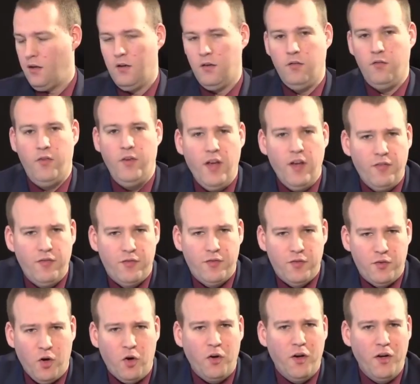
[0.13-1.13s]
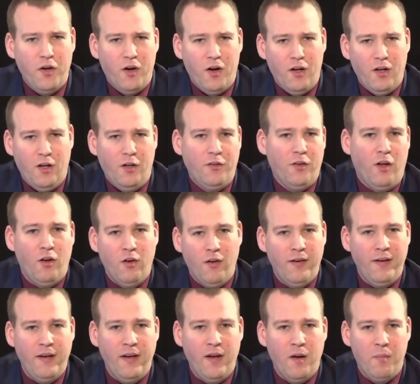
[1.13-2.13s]
we have talking a lot
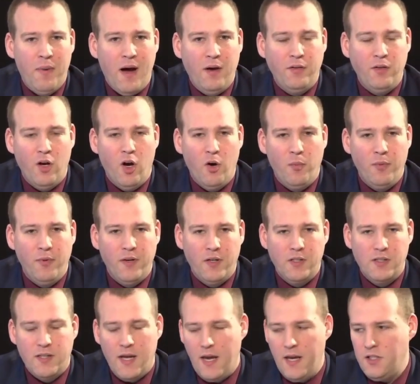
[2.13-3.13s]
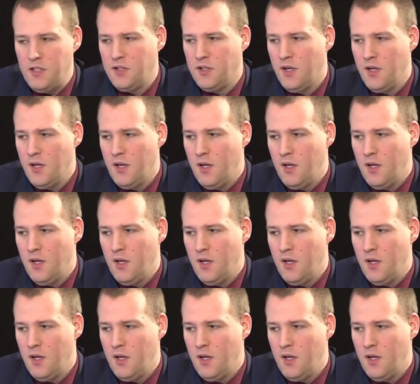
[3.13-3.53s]
already about the opening stage,